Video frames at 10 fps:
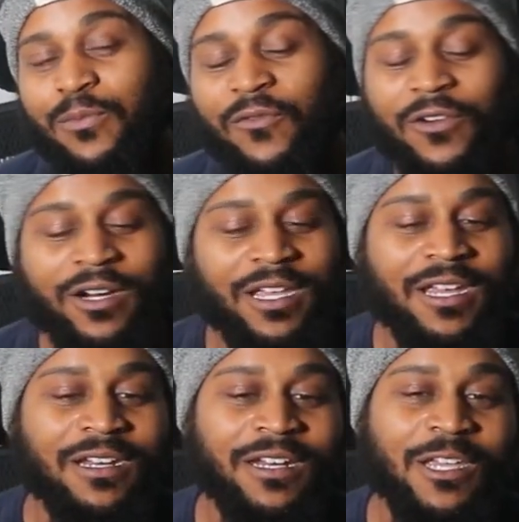before the
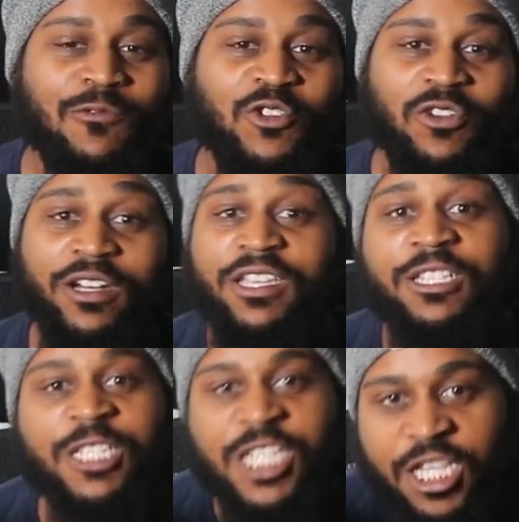end of the year, we trying to
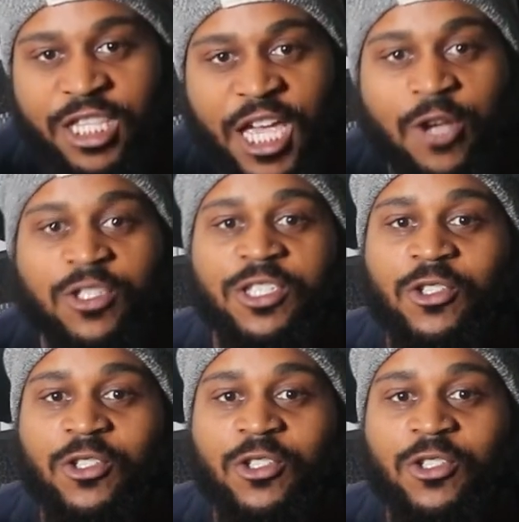get ten thousand